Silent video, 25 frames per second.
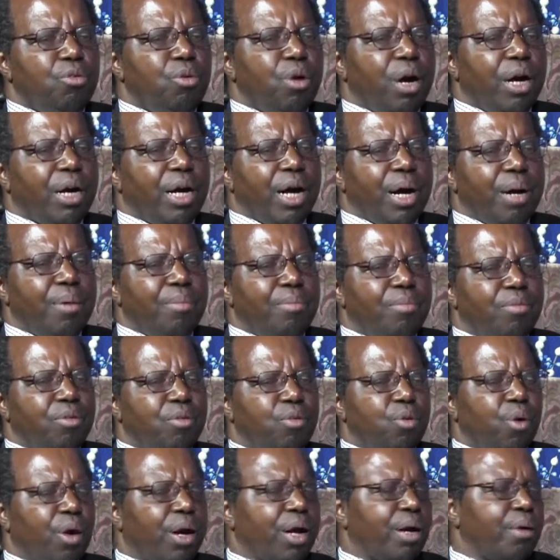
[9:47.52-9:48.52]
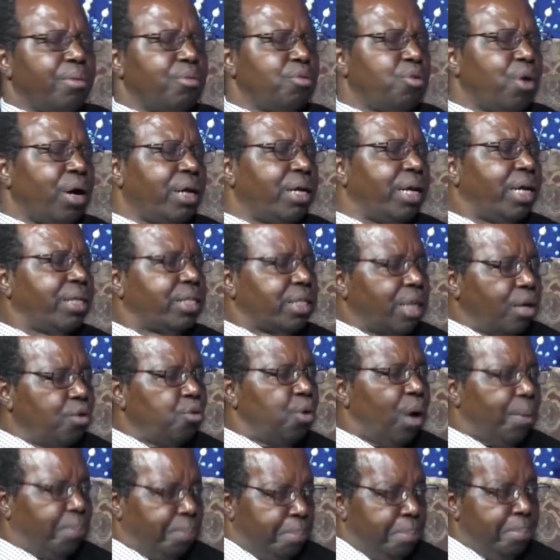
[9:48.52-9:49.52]
are
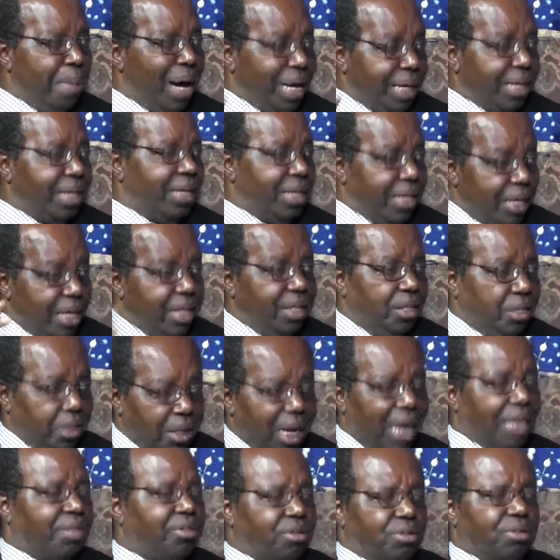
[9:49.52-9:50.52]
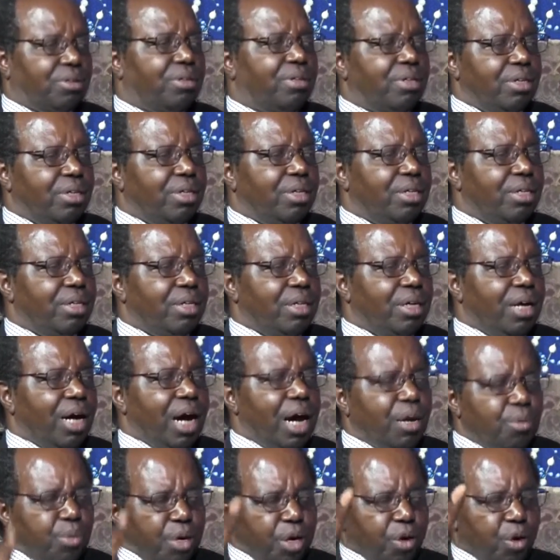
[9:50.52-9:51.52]
married in church,
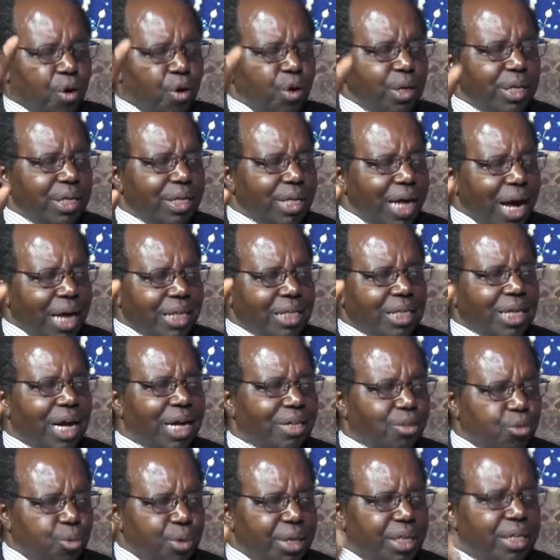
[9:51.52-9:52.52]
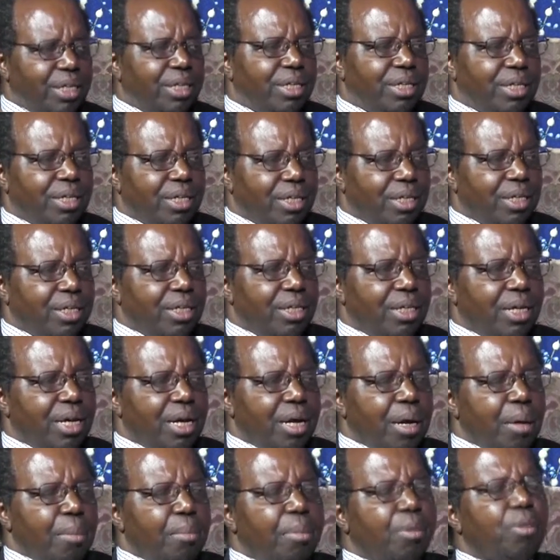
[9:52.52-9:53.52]
and we call it a church wedding.
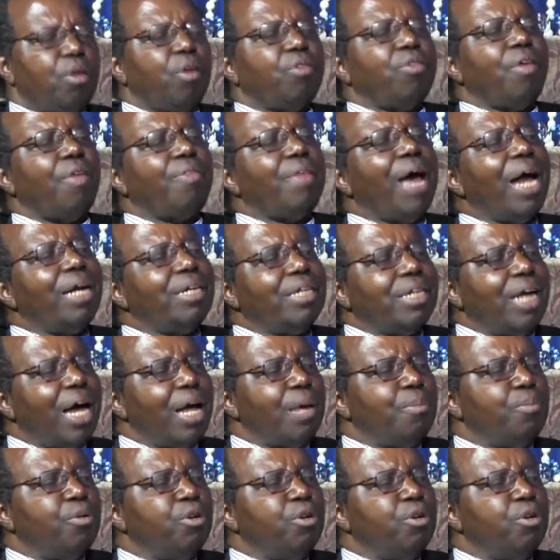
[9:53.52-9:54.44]
But there's a third type